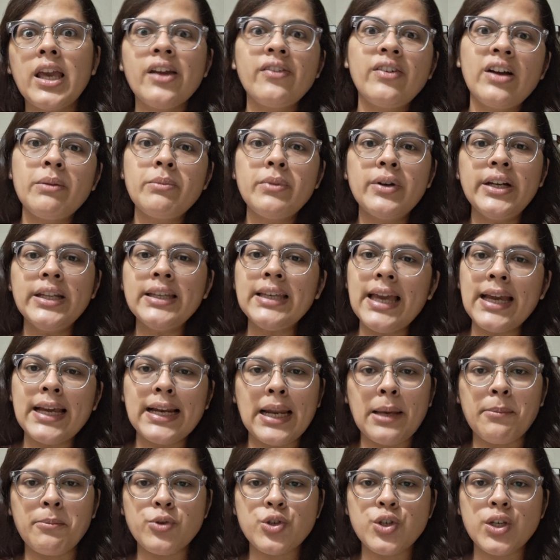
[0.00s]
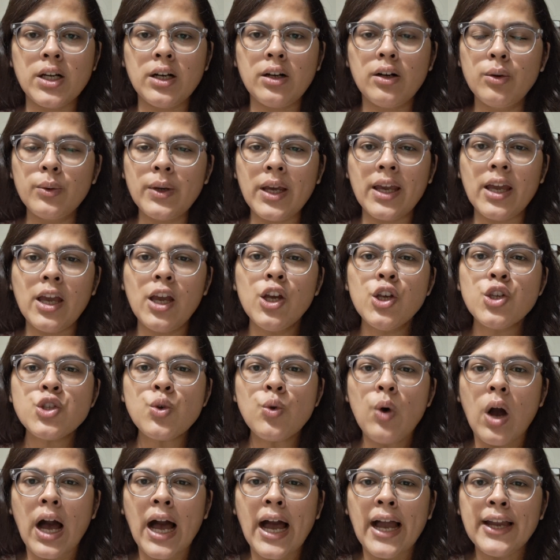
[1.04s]
if i'm reading eclampsia okay
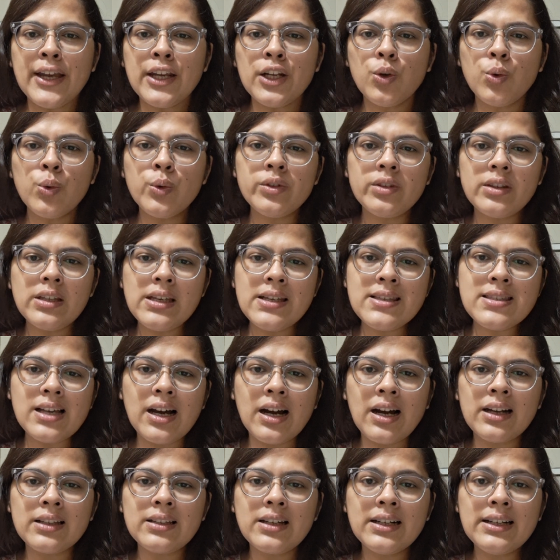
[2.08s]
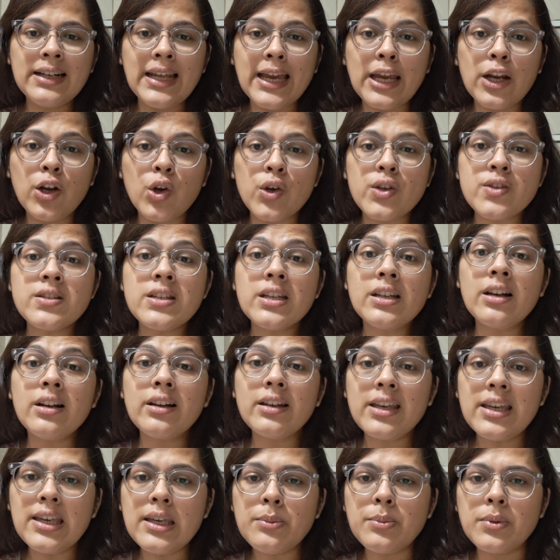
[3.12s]
so i know these are the diagnostic
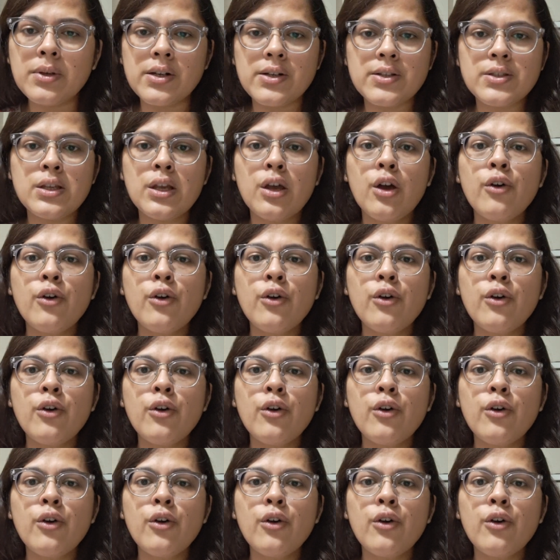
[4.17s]
keywords